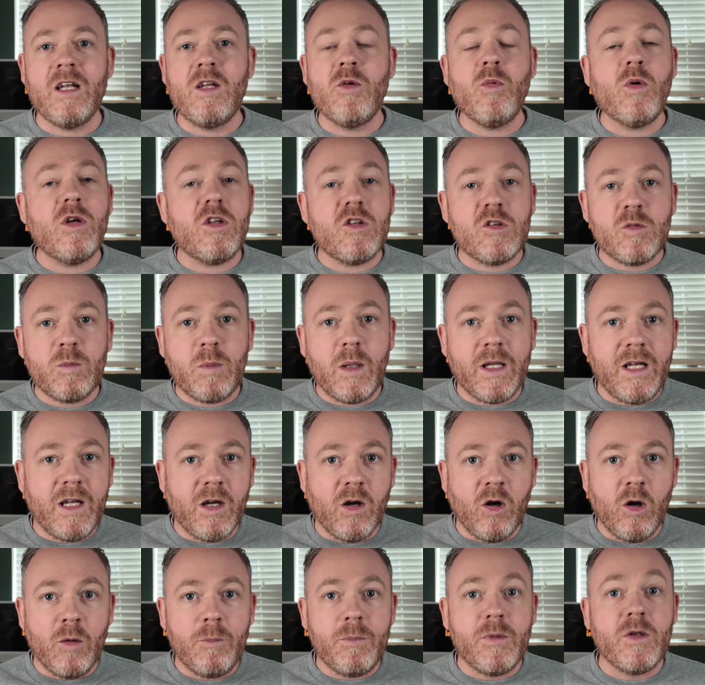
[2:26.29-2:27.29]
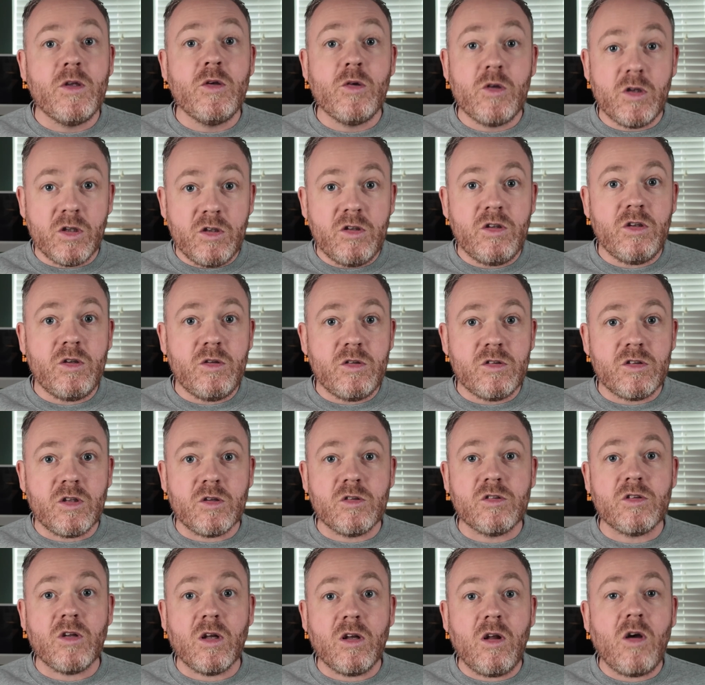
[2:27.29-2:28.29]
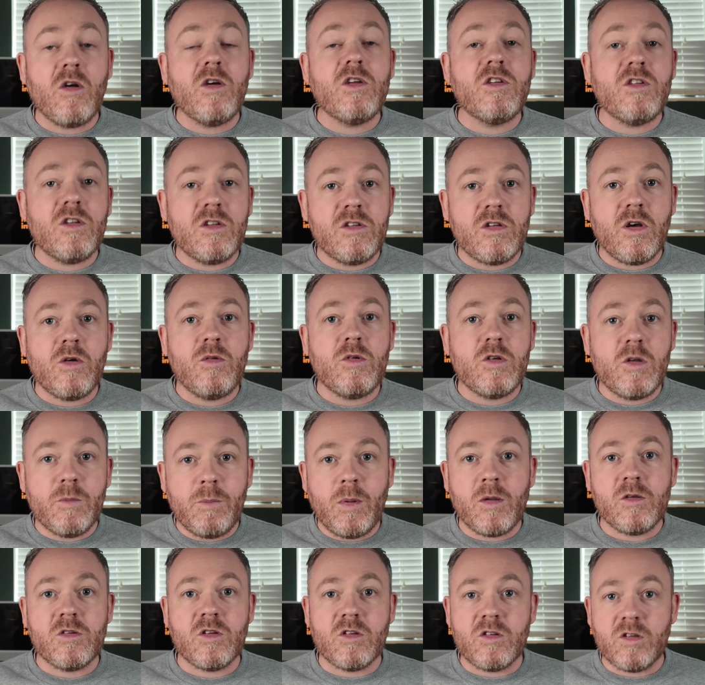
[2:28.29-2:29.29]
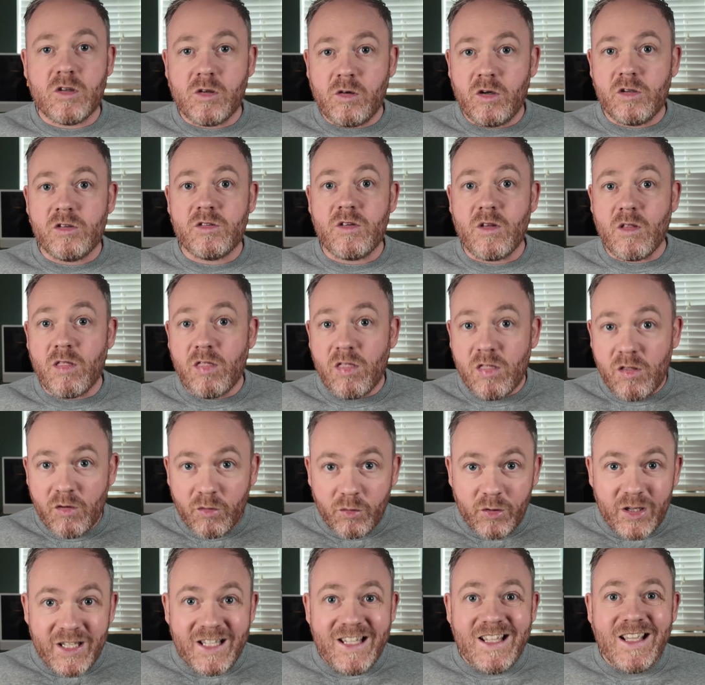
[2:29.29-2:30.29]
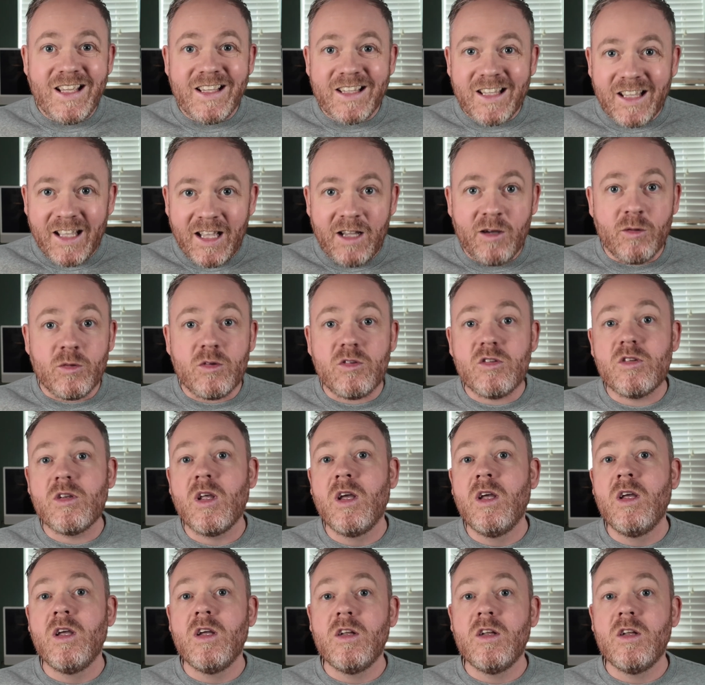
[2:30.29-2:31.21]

and you want to split it up, you can do so long as the total deposit across the 3 accounts